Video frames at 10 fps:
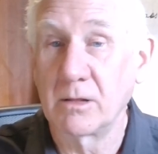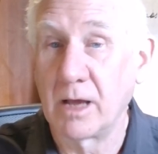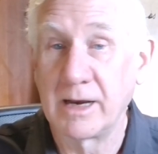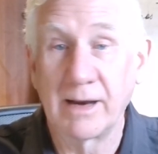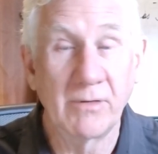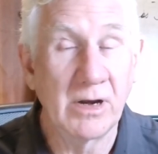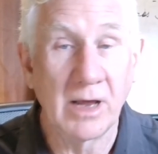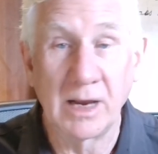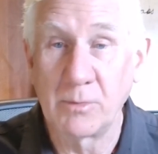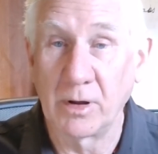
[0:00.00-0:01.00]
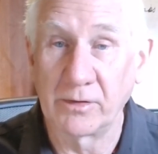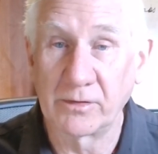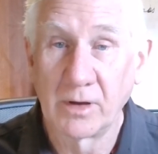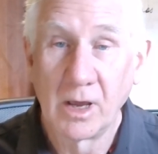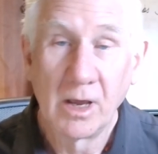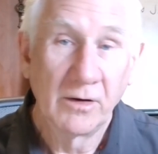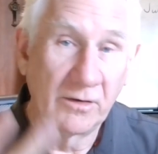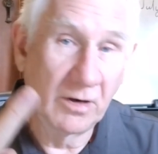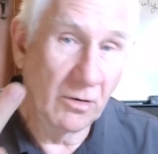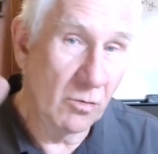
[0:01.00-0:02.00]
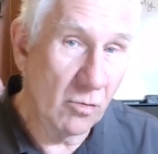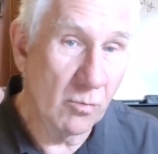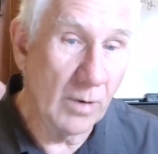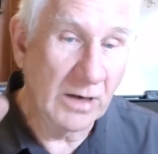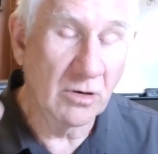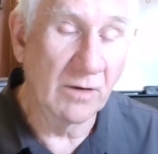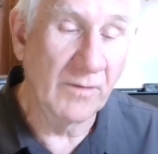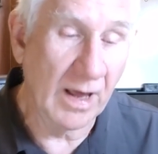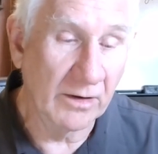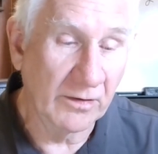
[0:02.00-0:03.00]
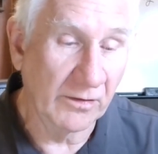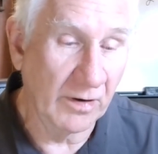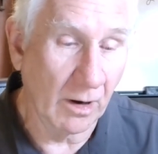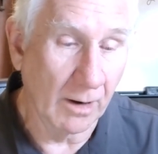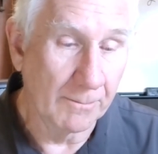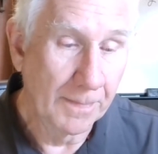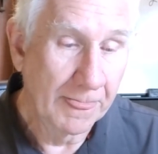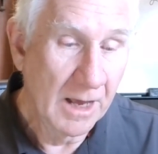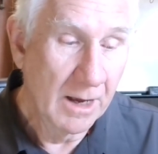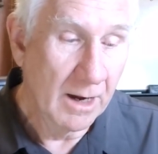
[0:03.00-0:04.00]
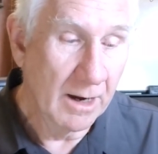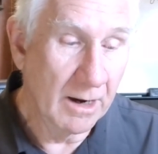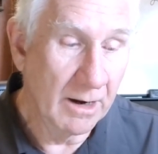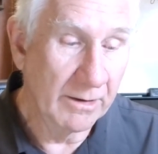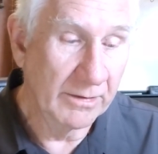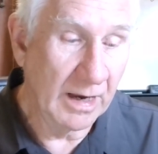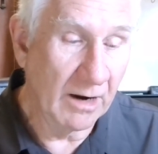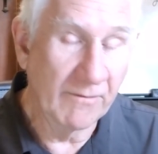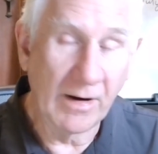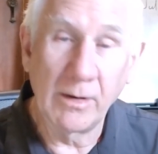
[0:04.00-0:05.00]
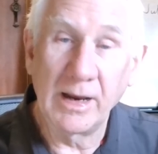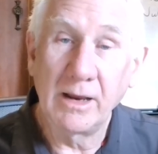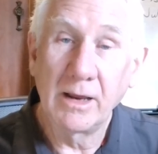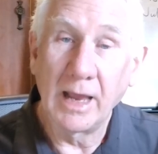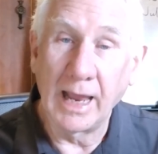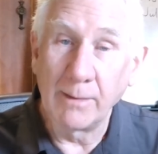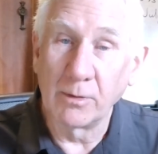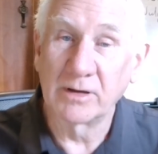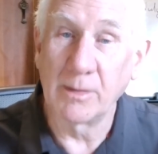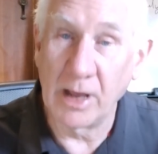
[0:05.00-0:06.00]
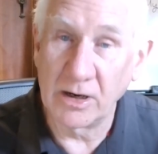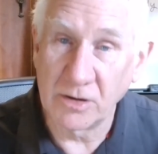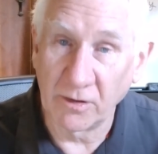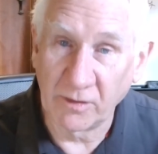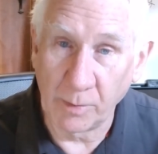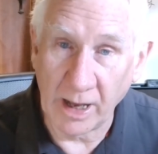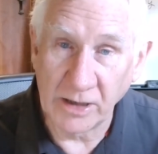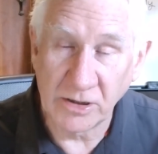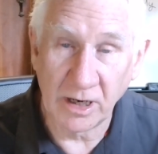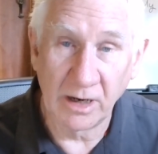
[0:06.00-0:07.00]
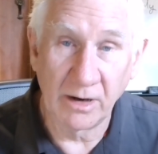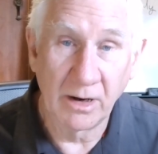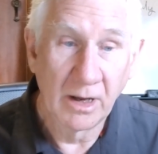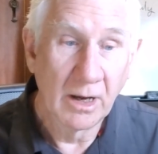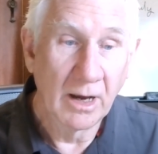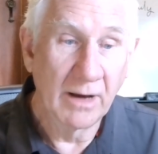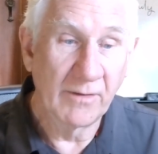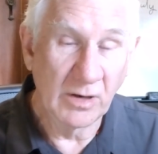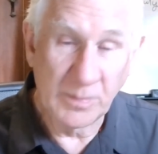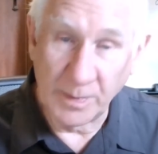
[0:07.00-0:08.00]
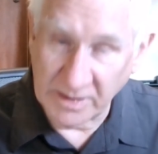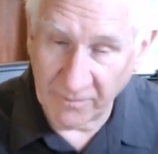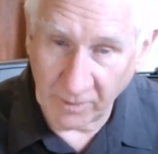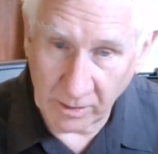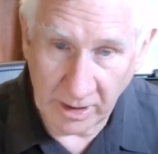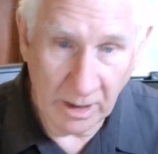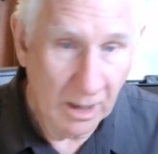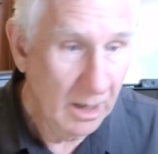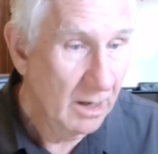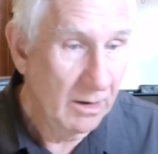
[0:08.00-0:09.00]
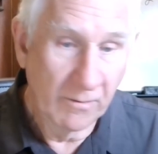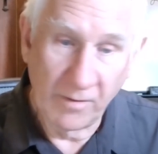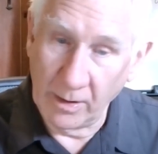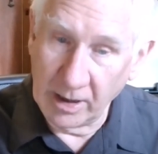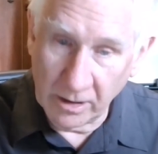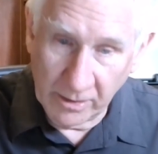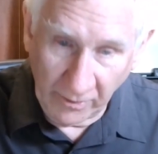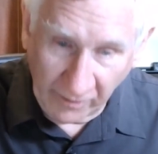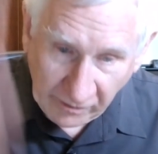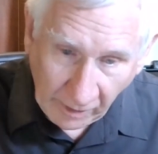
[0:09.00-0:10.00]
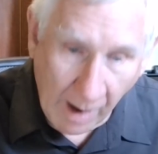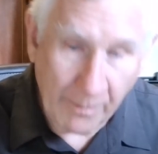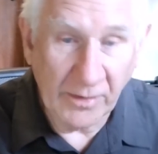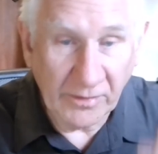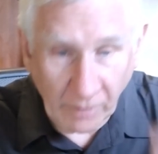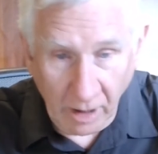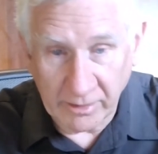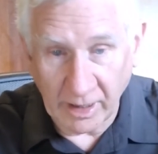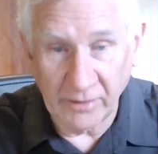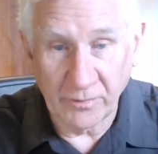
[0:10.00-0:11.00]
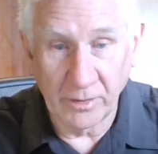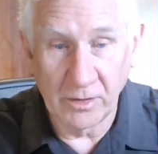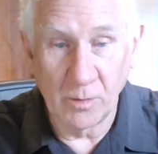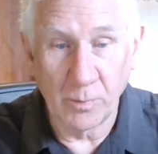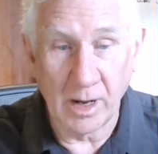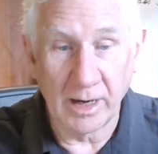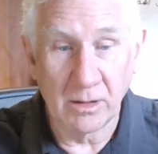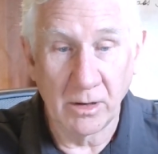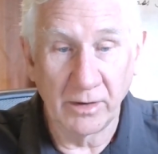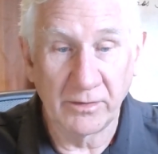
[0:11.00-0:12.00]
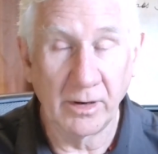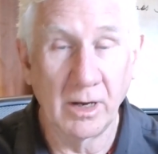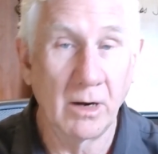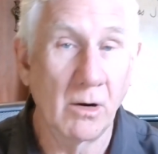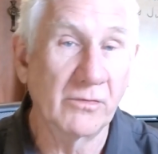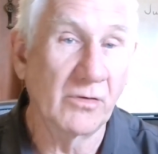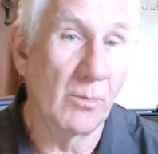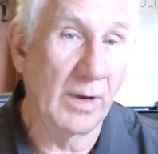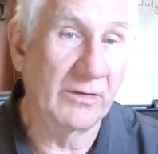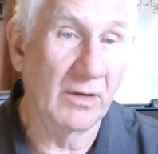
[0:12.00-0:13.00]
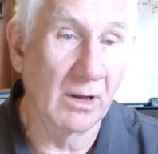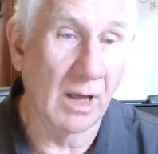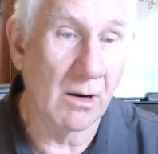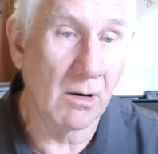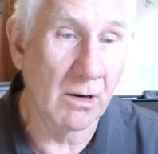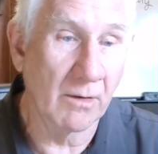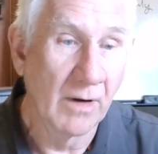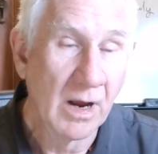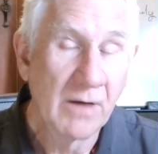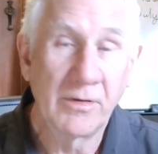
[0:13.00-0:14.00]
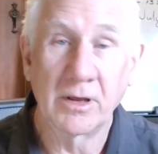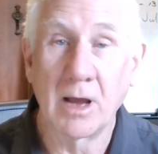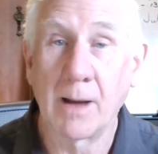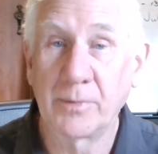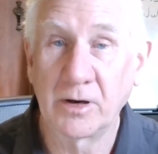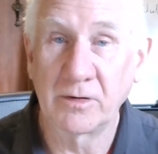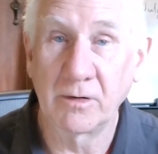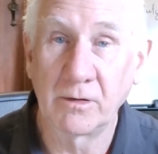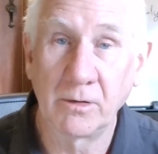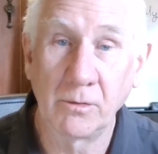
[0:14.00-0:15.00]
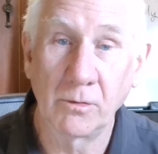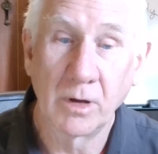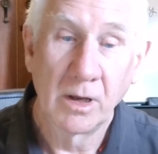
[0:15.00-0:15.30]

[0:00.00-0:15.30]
line every 9 months. Two major advantages here. They are very able to manage their supply chain very specifically, very clear stop and start dates for the new product launch, and it also makes it a lot harder for the competition to